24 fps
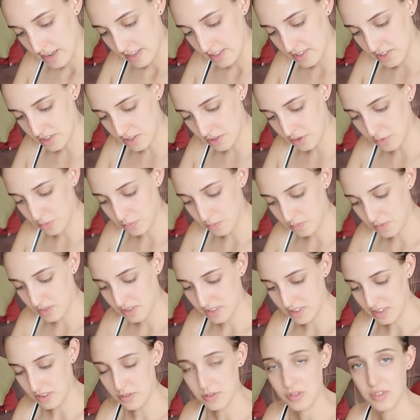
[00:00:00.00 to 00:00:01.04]
It's not the
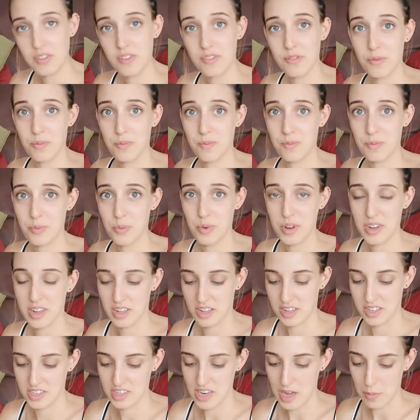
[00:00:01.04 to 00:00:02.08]

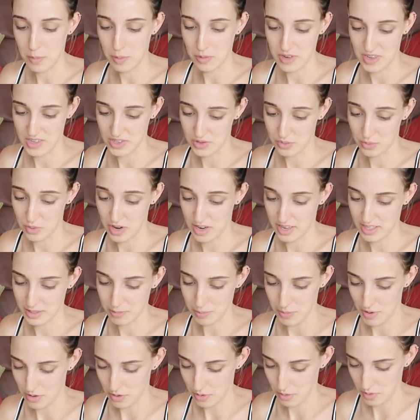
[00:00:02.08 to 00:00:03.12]
real Japanese rice,
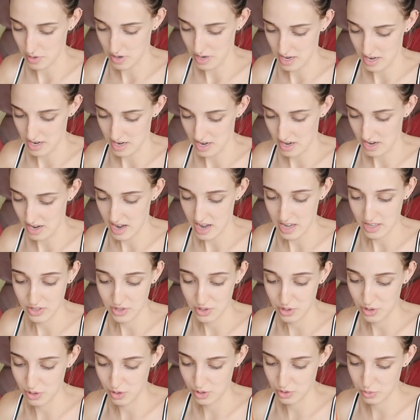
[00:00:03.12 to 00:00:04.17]
by the way. I had
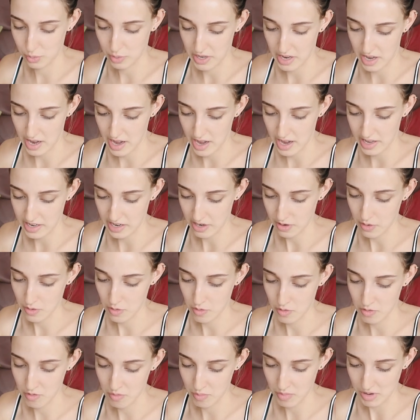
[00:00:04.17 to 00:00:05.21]
to use what I had at
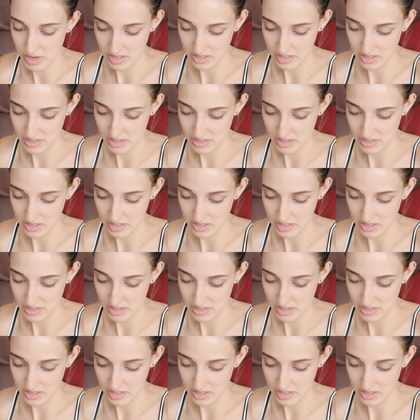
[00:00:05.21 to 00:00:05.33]
home.